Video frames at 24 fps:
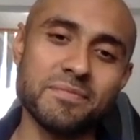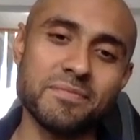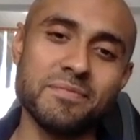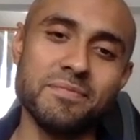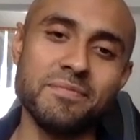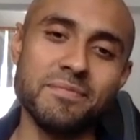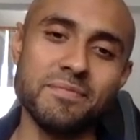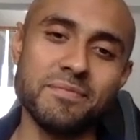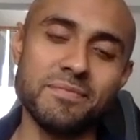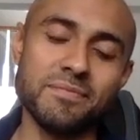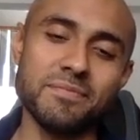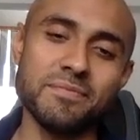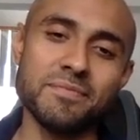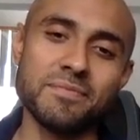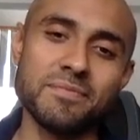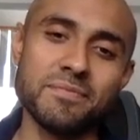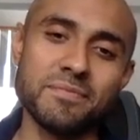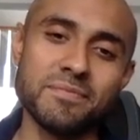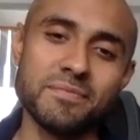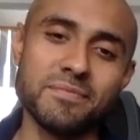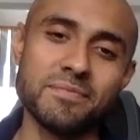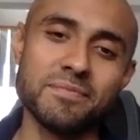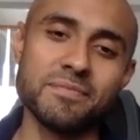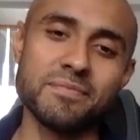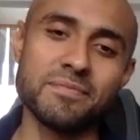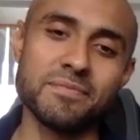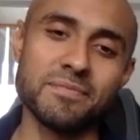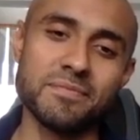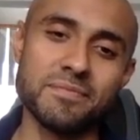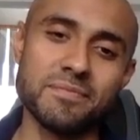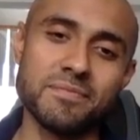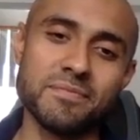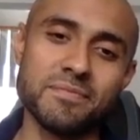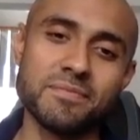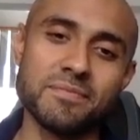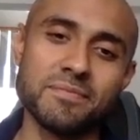
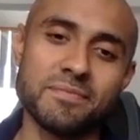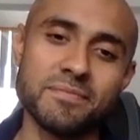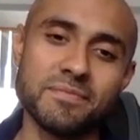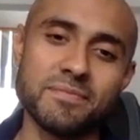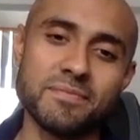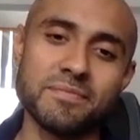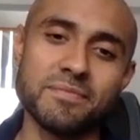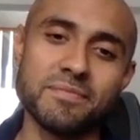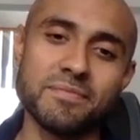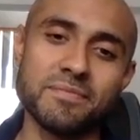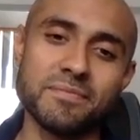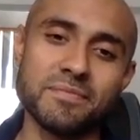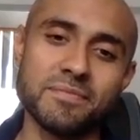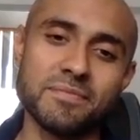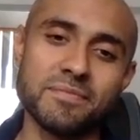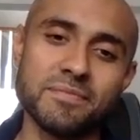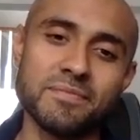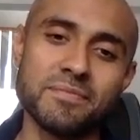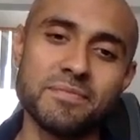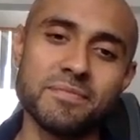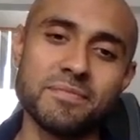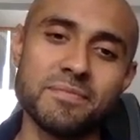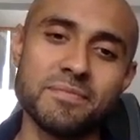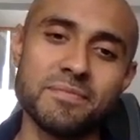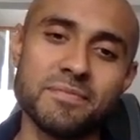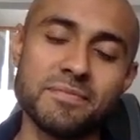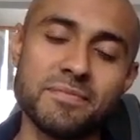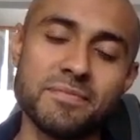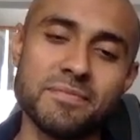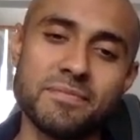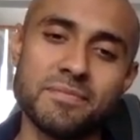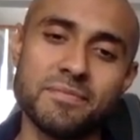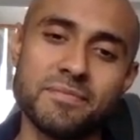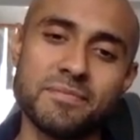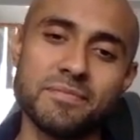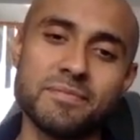
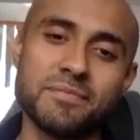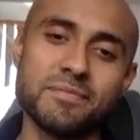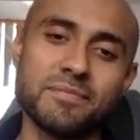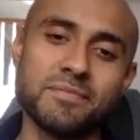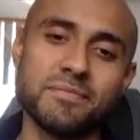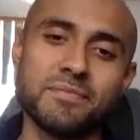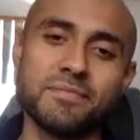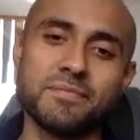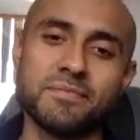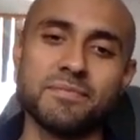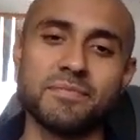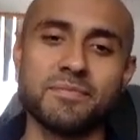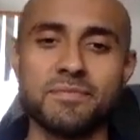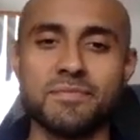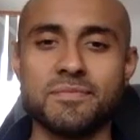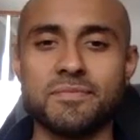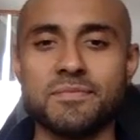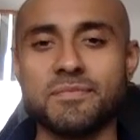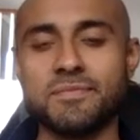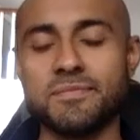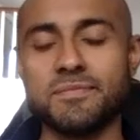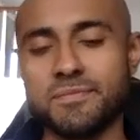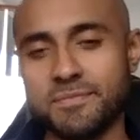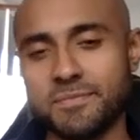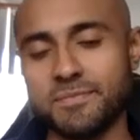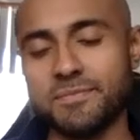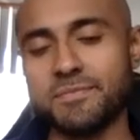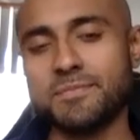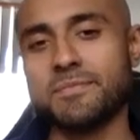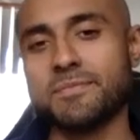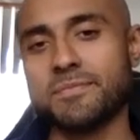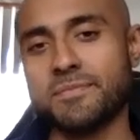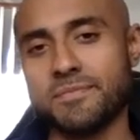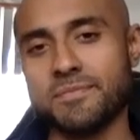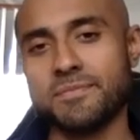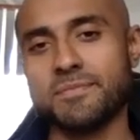
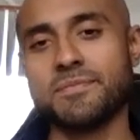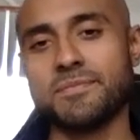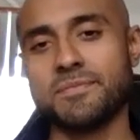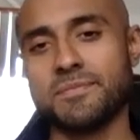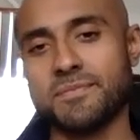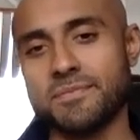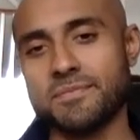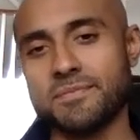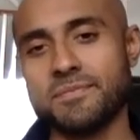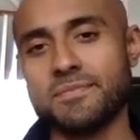(silent)